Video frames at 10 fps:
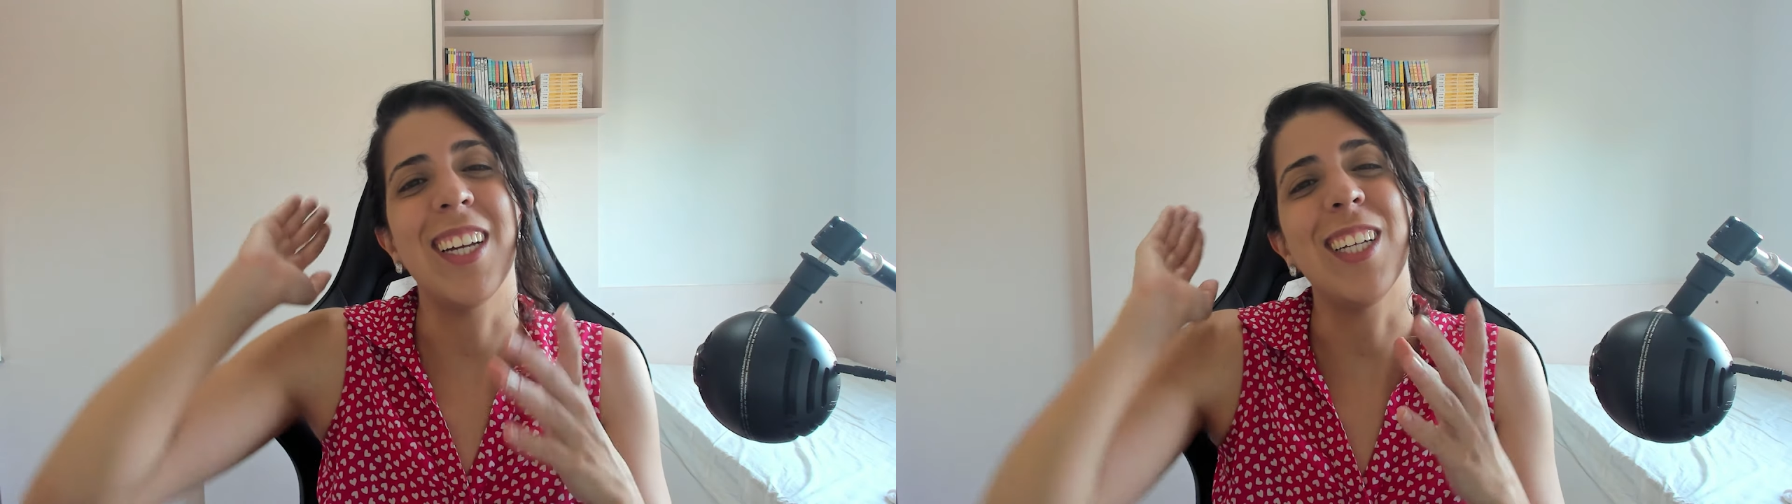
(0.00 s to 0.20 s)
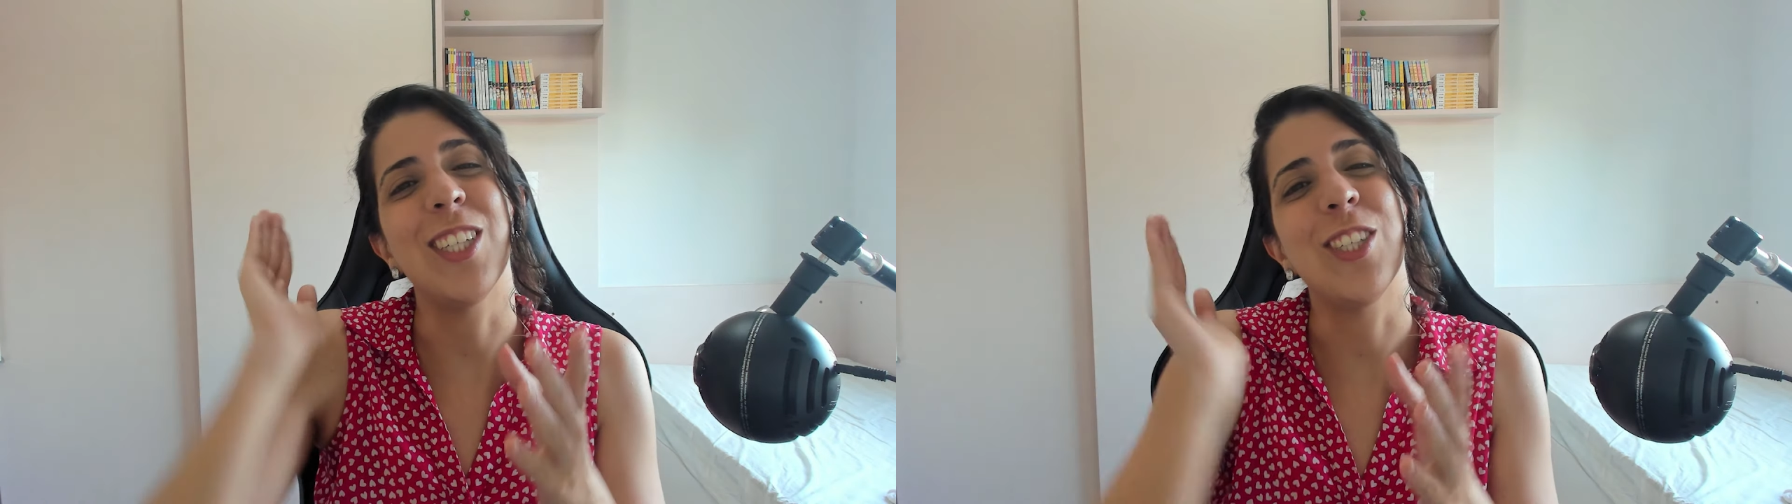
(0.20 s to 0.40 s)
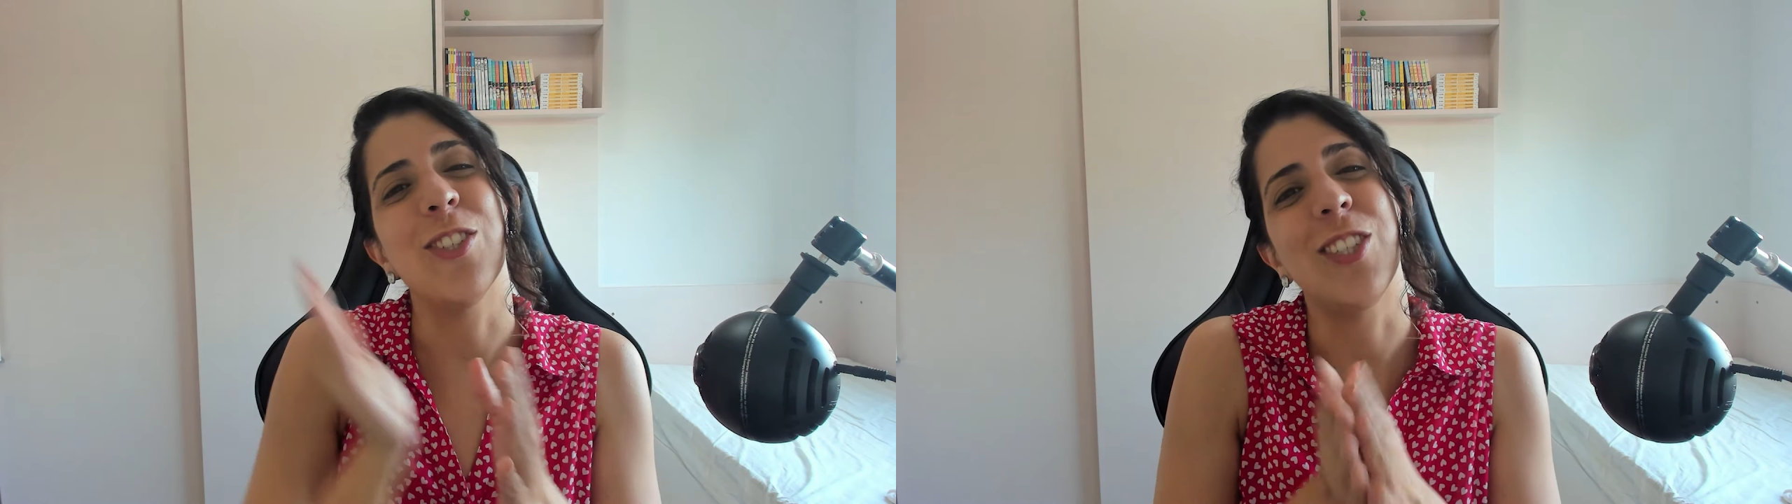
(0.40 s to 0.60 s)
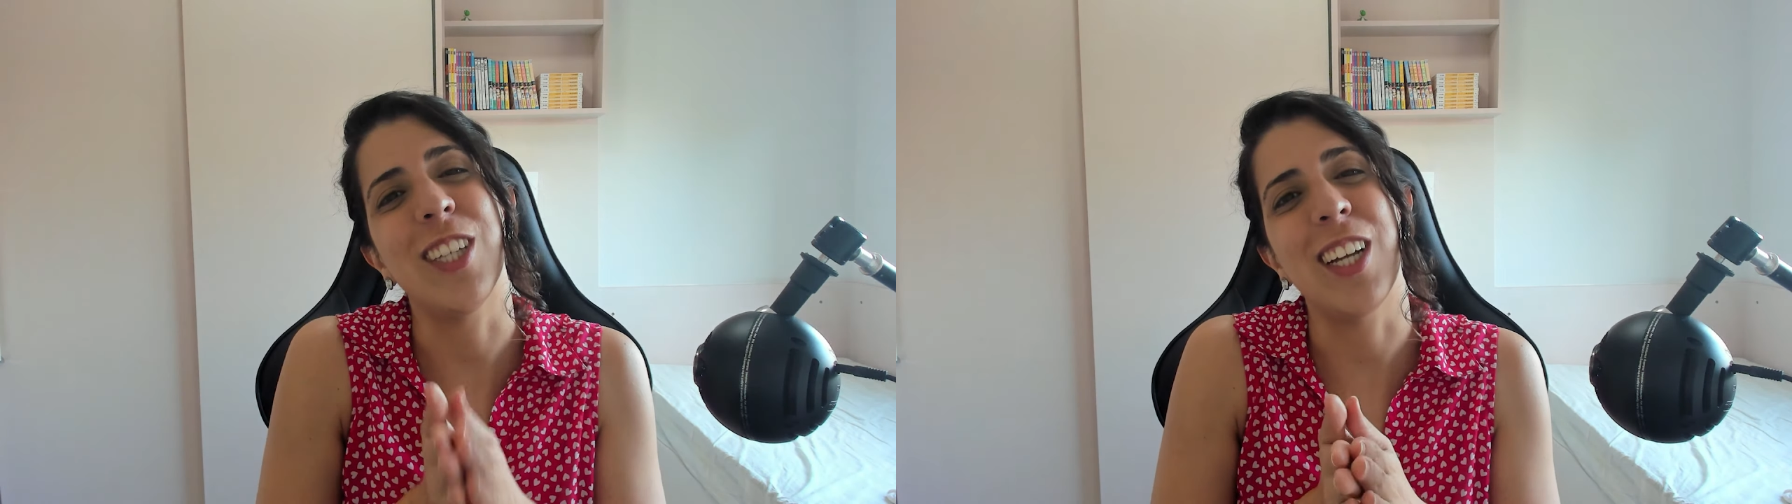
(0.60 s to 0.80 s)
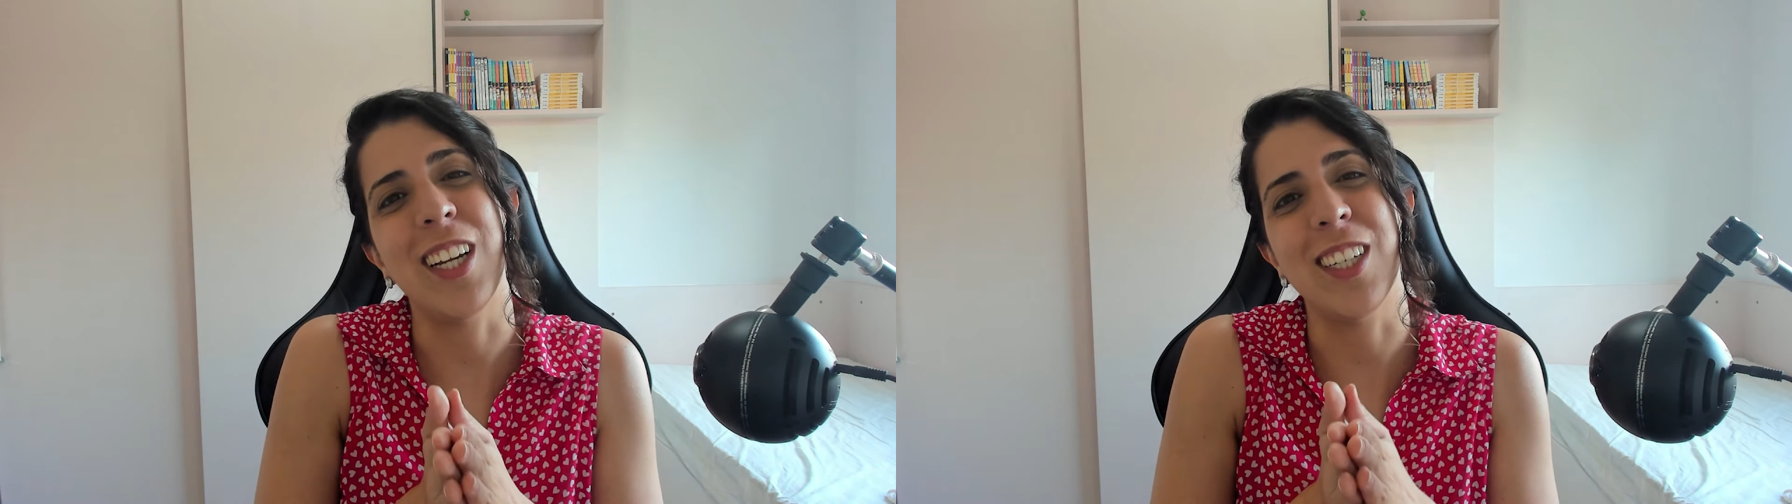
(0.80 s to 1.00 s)
is to
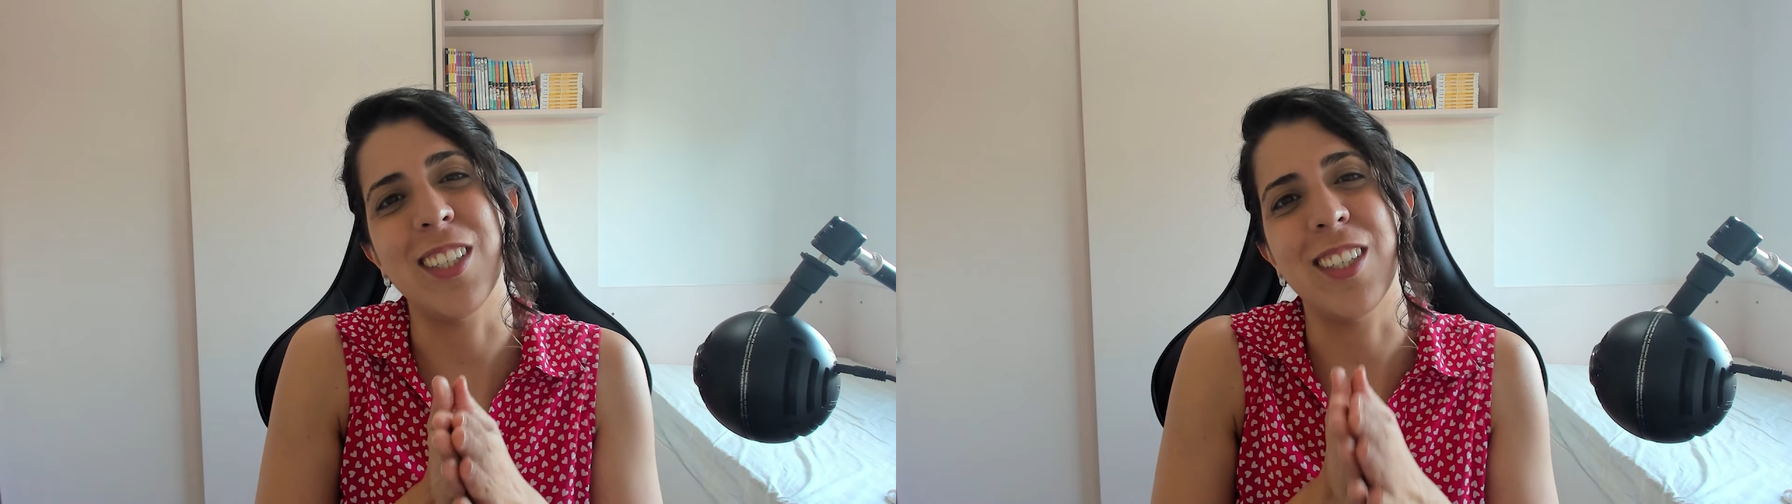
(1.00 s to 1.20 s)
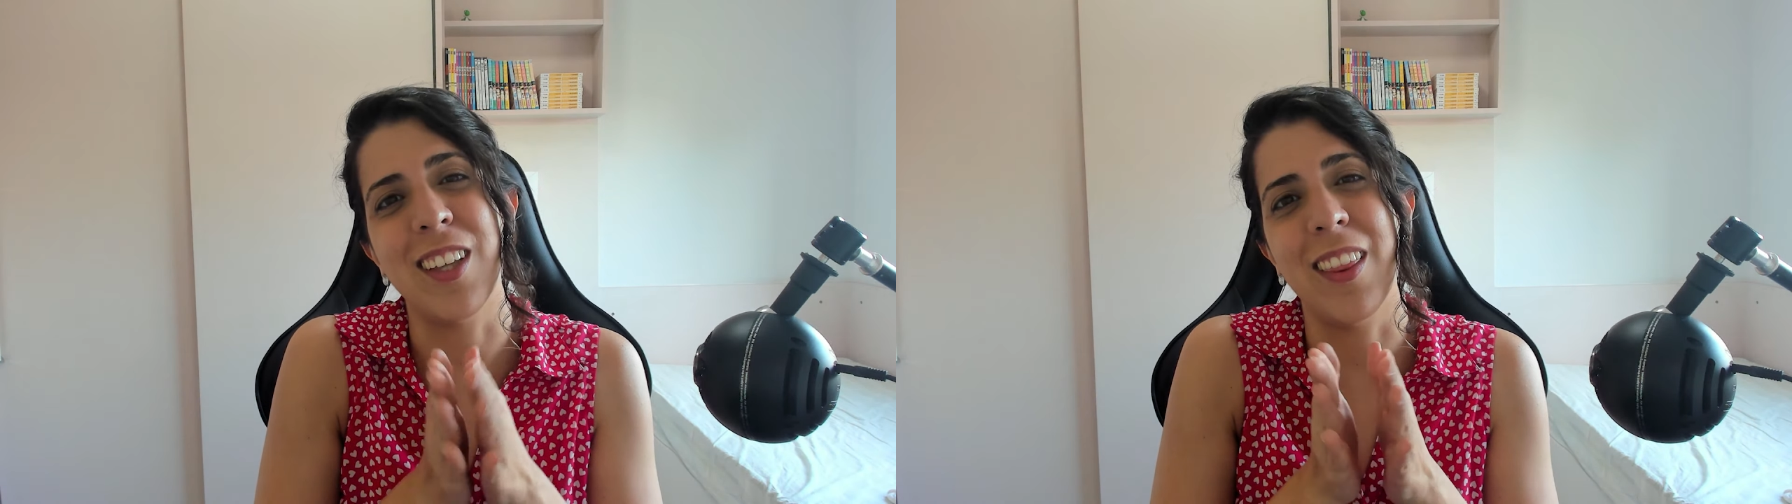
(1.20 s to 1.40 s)
change